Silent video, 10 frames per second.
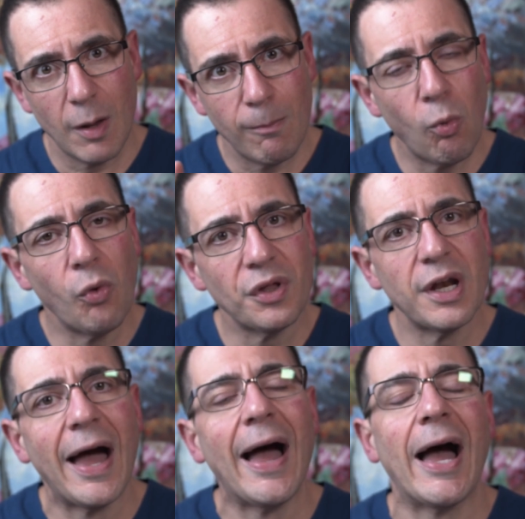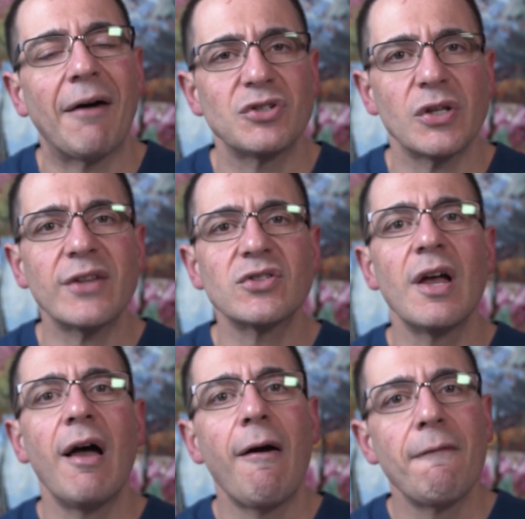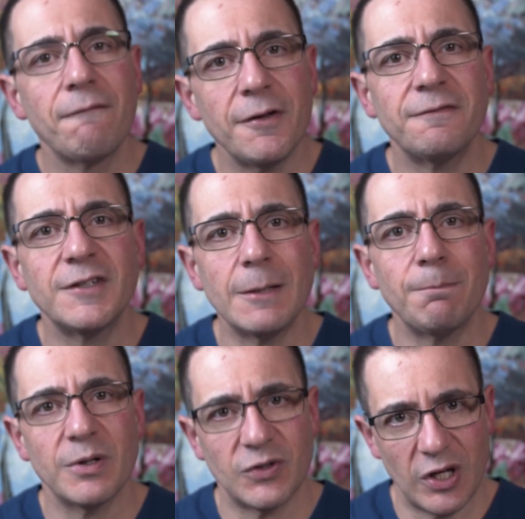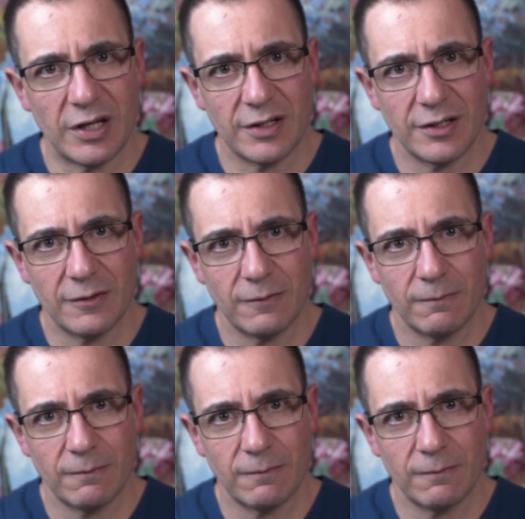More than half. So that's 50%.